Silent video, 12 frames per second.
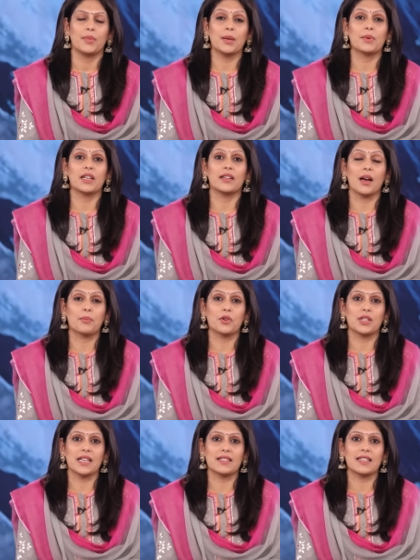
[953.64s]
people are
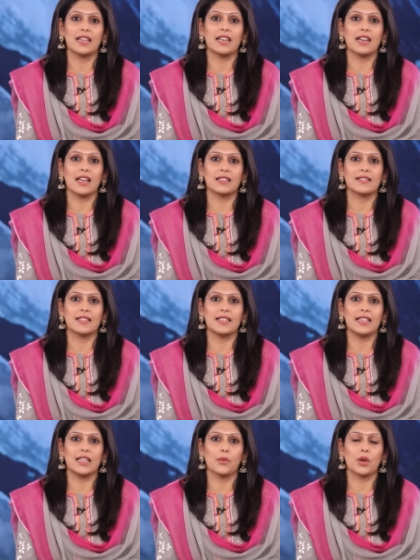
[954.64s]
protesting in another
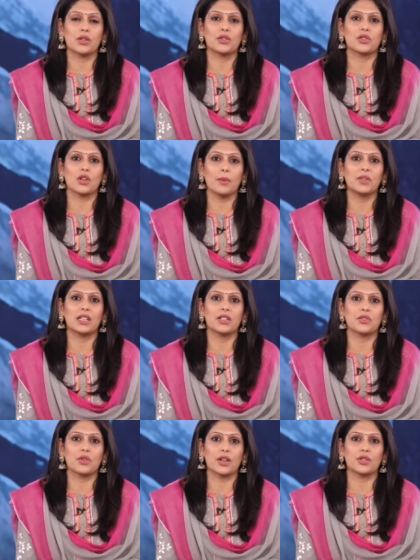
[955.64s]
city. They want to stop the
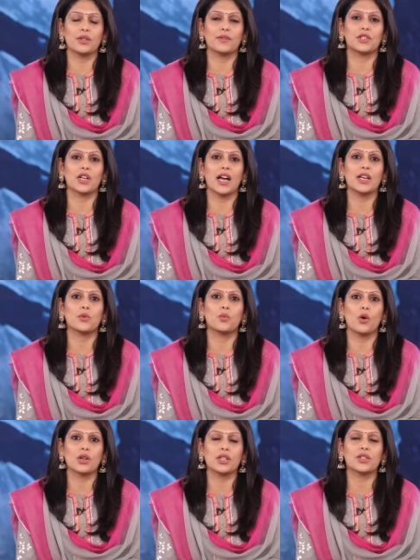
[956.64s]
construction of a giant
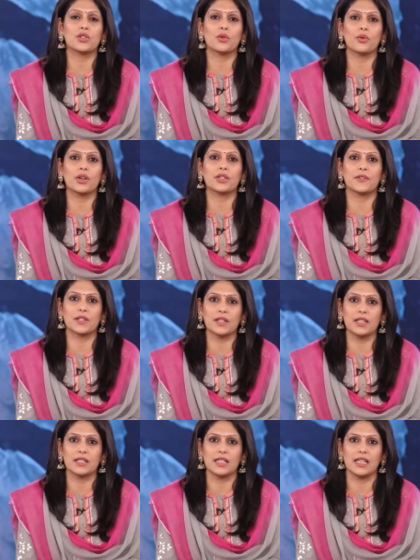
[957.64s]
water storage
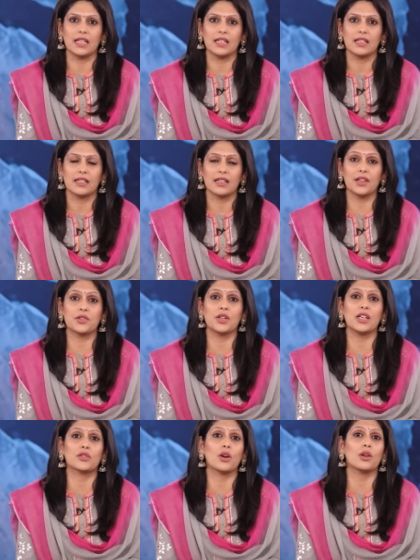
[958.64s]
facility.
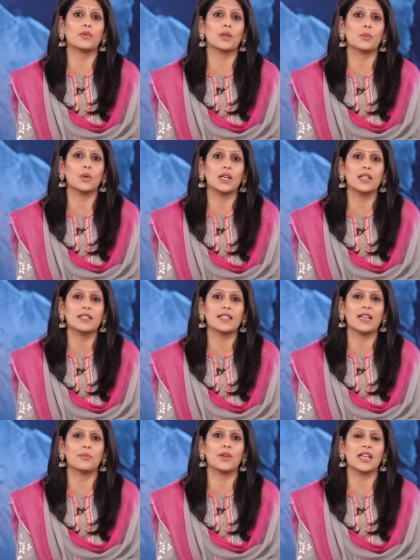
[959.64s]
Countries all over the world
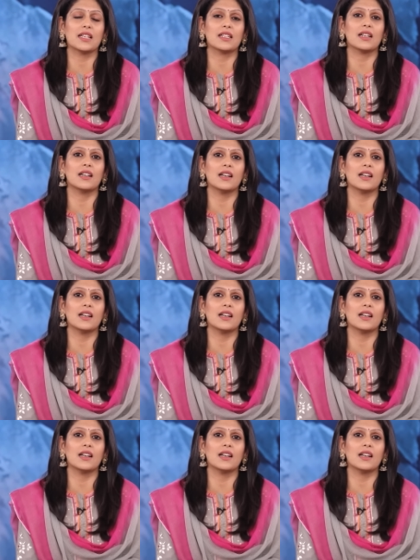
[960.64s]
celebrated